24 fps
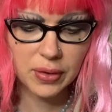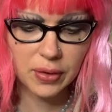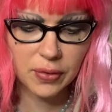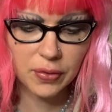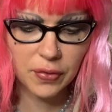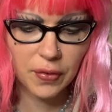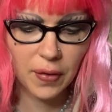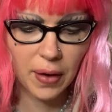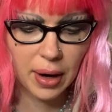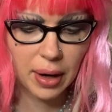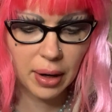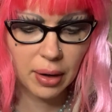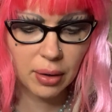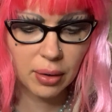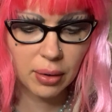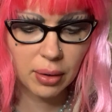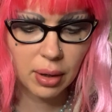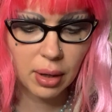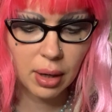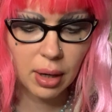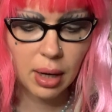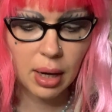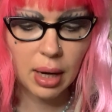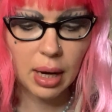the fire,
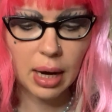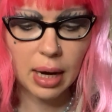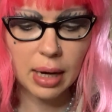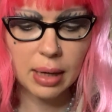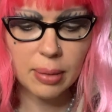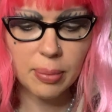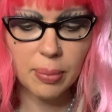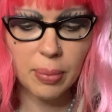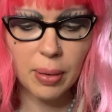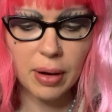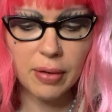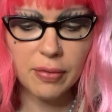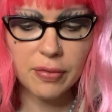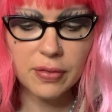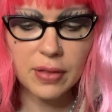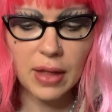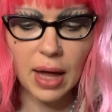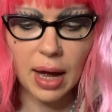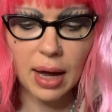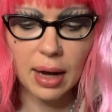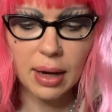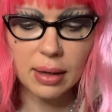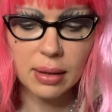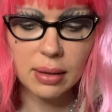and above
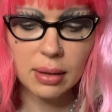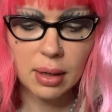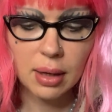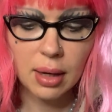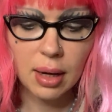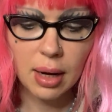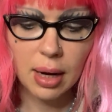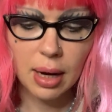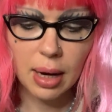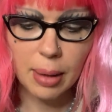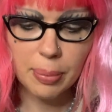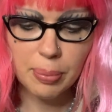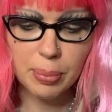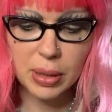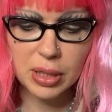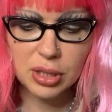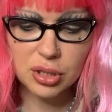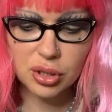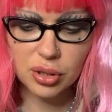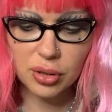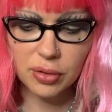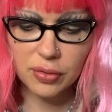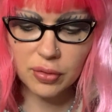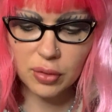that, a
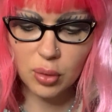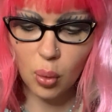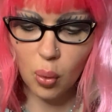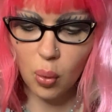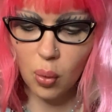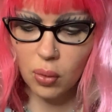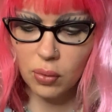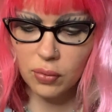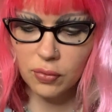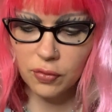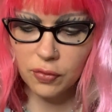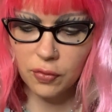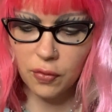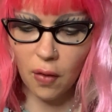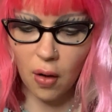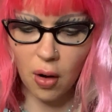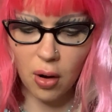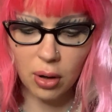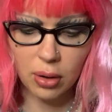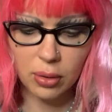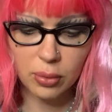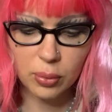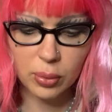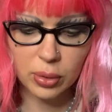picture of an old
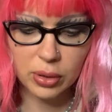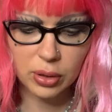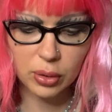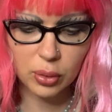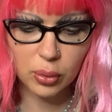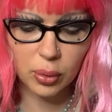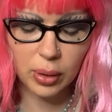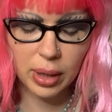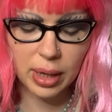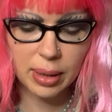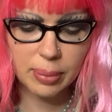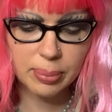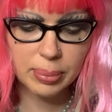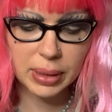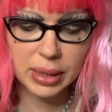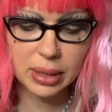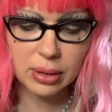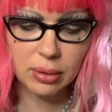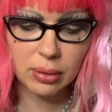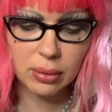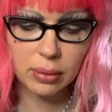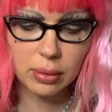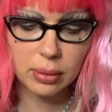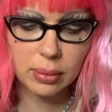faun with a gray
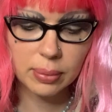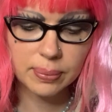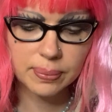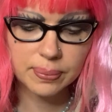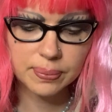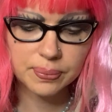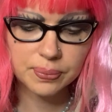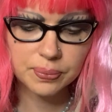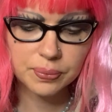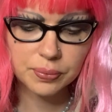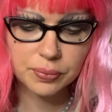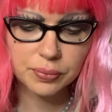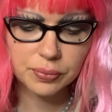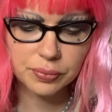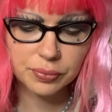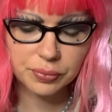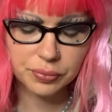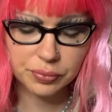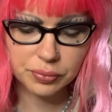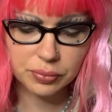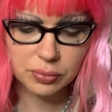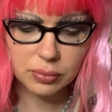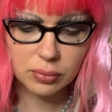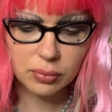beard.
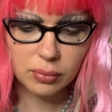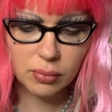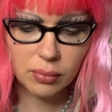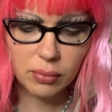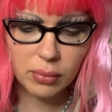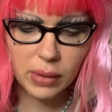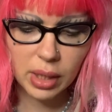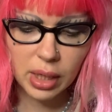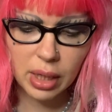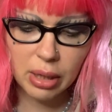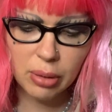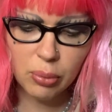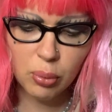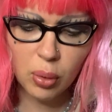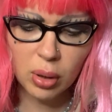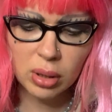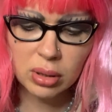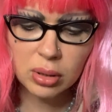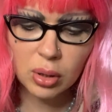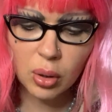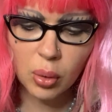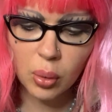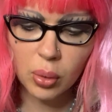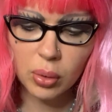In
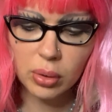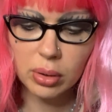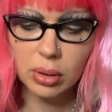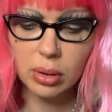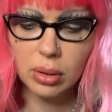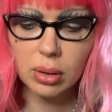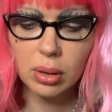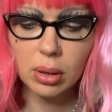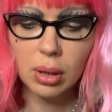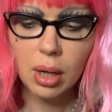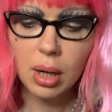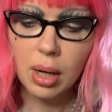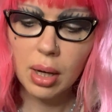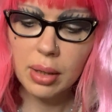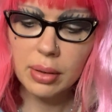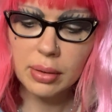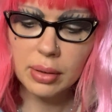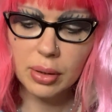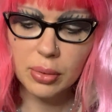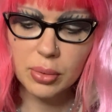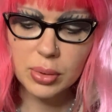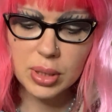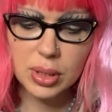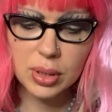one corner,
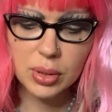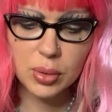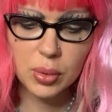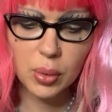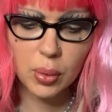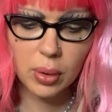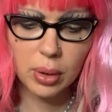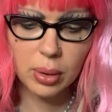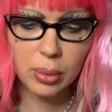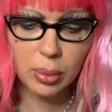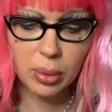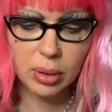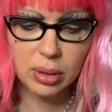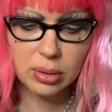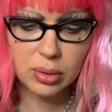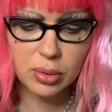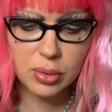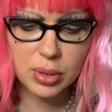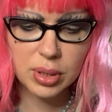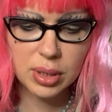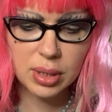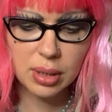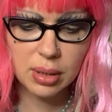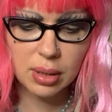there was a door where
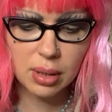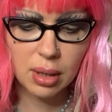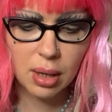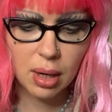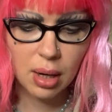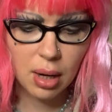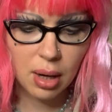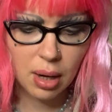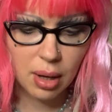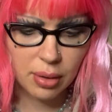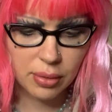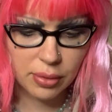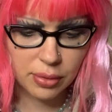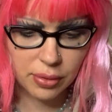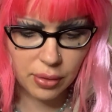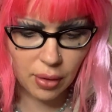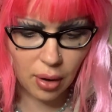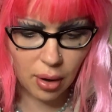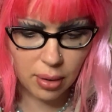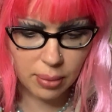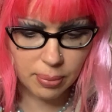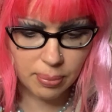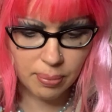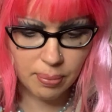Lucy
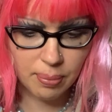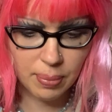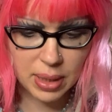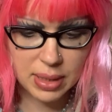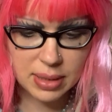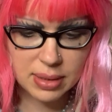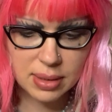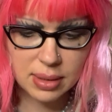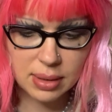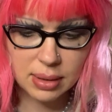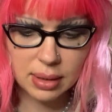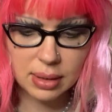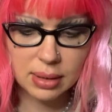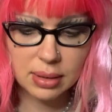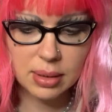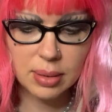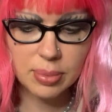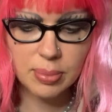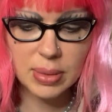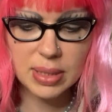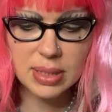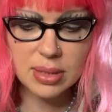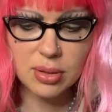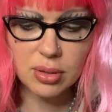thought must lead to
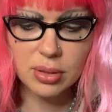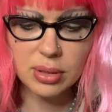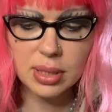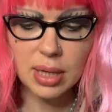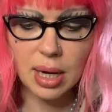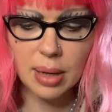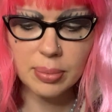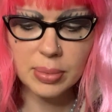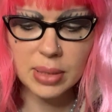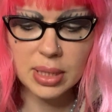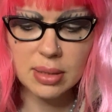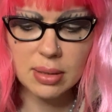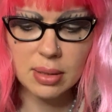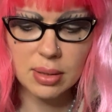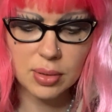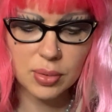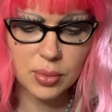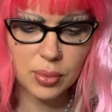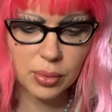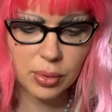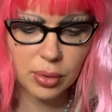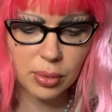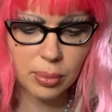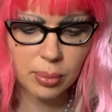Mr. Tumnus's
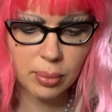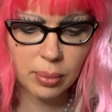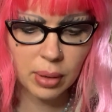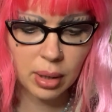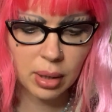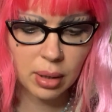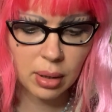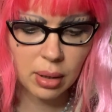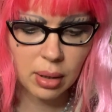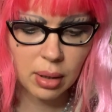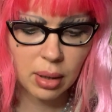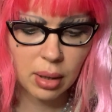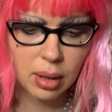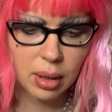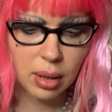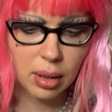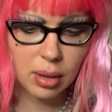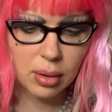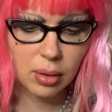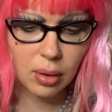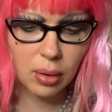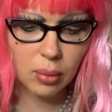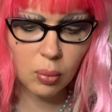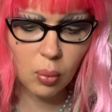room,
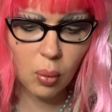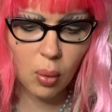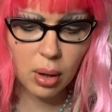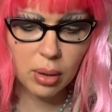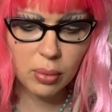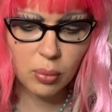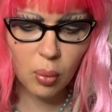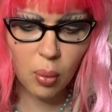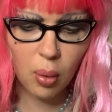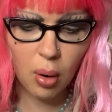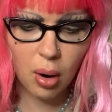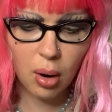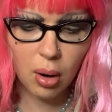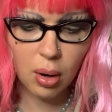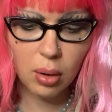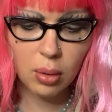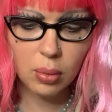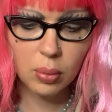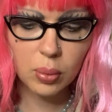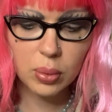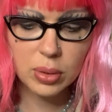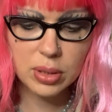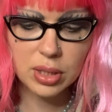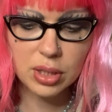and on one
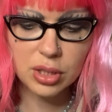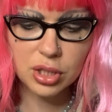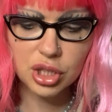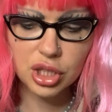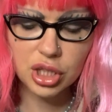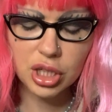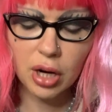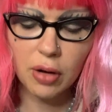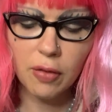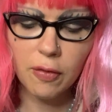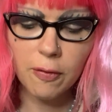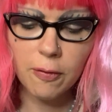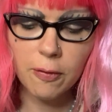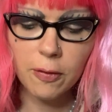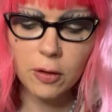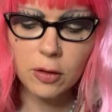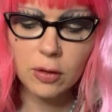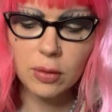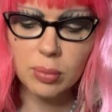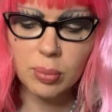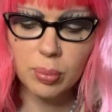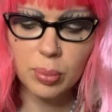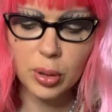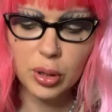wall was a shelf full
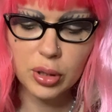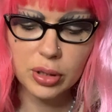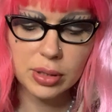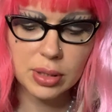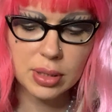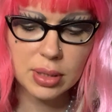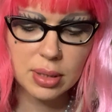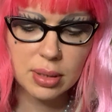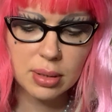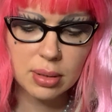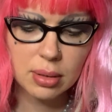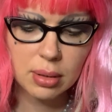of books.